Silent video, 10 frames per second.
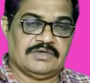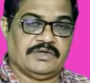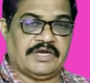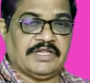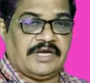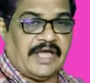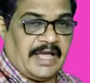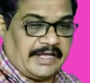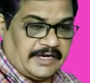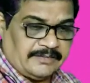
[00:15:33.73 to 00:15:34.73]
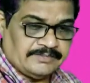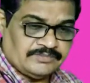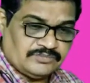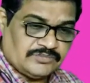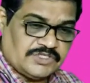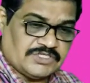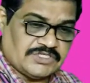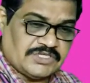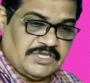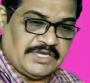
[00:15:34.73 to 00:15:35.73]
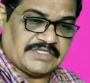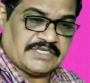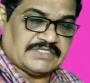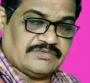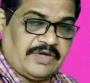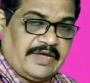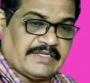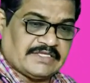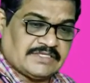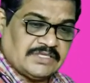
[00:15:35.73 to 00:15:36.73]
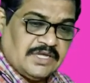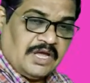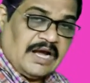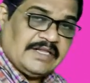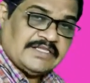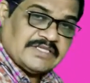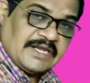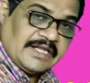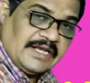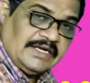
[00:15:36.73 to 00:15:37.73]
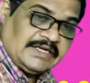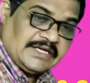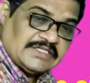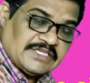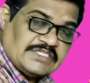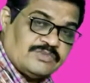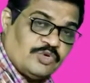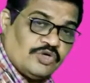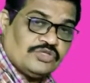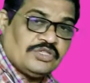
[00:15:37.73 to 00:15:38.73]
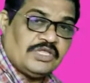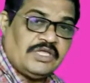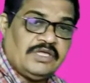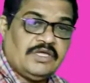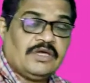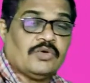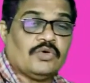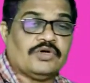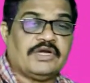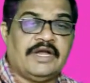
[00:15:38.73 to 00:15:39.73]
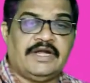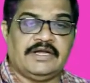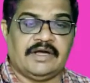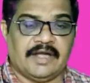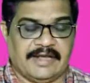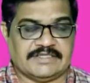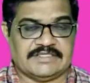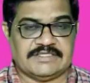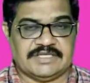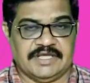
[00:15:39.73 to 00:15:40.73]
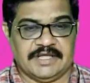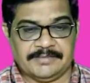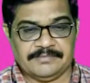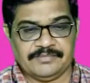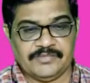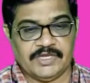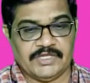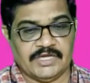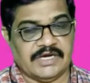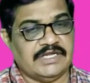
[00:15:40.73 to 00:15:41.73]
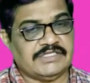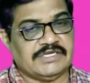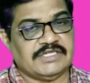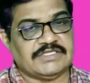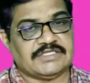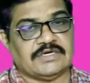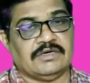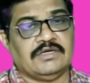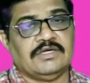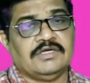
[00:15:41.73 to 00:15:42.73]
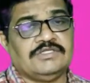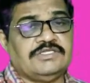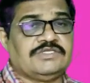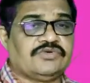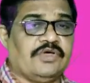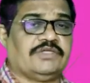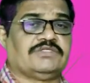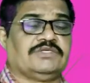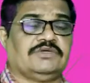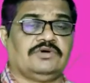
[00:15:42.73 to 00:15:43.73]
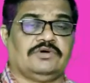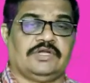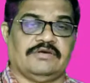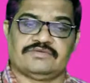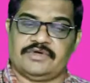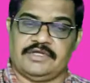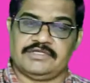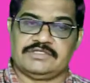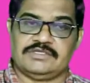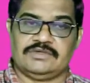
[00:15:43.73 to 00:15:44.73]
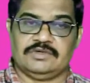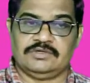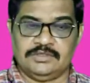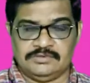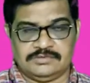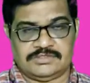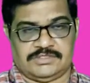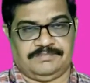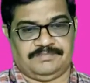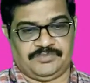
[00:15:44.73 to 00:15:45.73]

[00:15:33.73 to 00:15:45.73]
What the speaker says: Look at the diagram. This is the x-axis, y-axis, and the circle touches both the coordinate axis here. Then the condition is g square is equal to f square is equal to c.